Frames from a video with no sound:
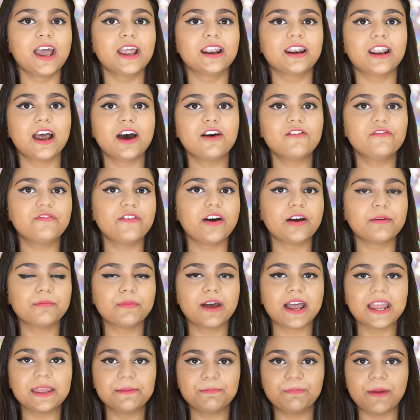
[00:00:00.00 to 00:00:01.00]
Now for
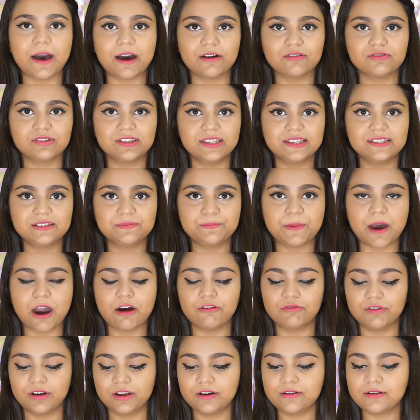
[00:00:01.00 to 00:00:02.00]
my this
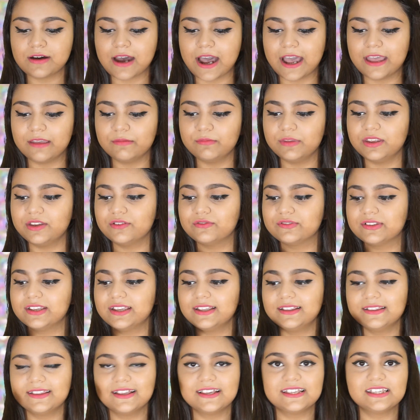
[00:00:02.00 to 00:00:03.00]
powder, I'm
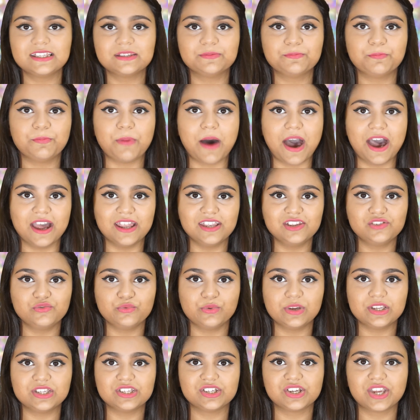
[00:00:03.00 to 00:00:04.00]
using the sponge
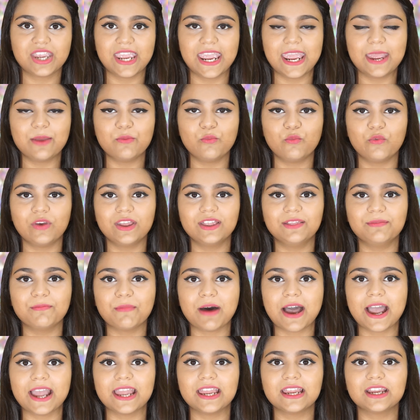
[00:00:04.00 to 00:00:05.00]
which came with
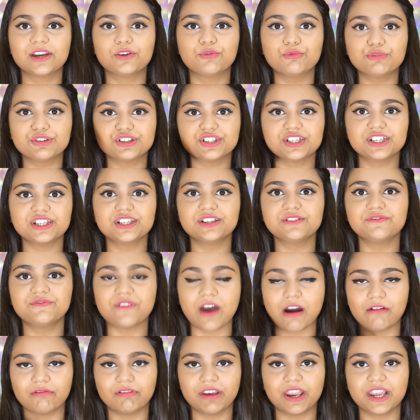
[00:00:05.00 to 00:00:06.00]
my cushion
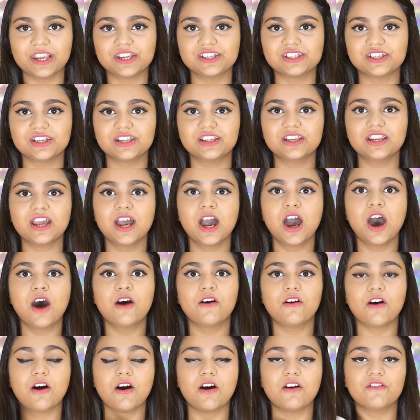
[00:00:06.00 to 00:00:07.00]
foundation
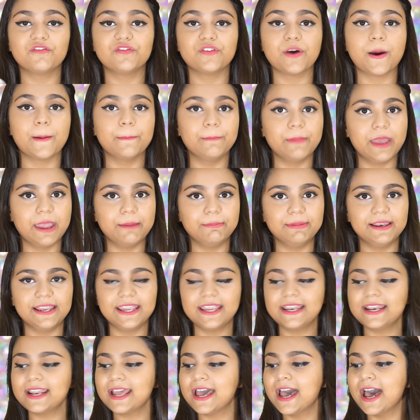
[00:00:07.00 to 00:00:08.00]
of
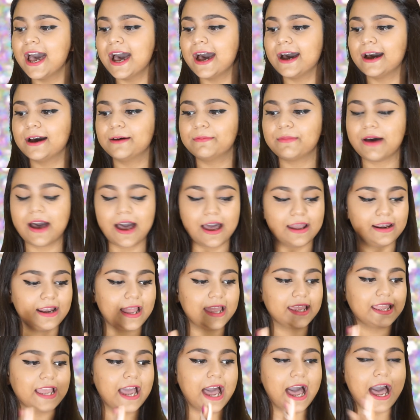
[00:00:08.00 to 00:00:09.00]
Maybelline.
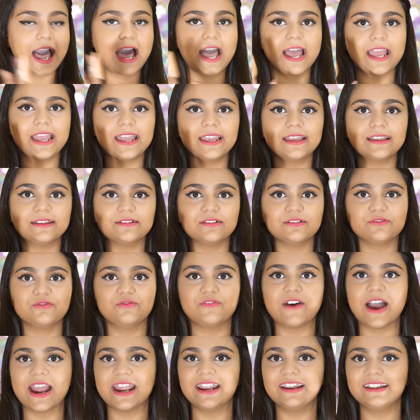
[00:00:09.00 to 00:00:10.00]
Like I
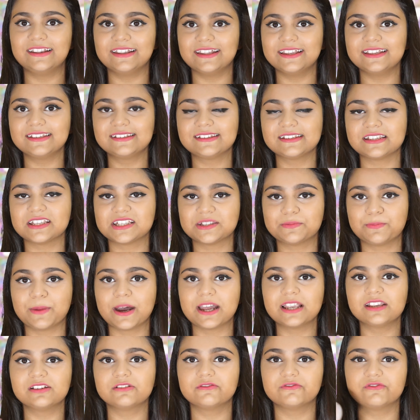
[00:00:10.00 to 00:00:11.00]
find this
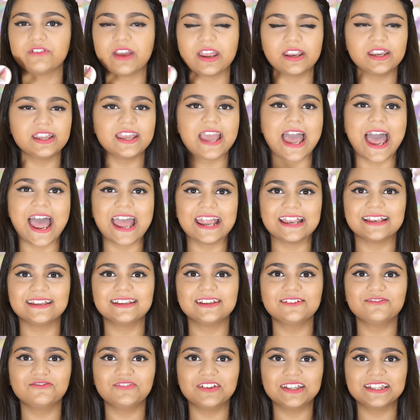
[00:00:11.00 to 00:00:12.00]
sponge very
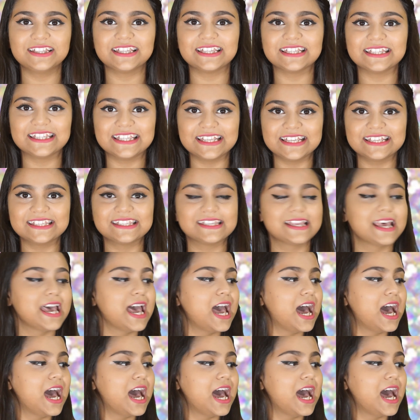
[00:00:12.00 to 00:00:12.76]
handy with this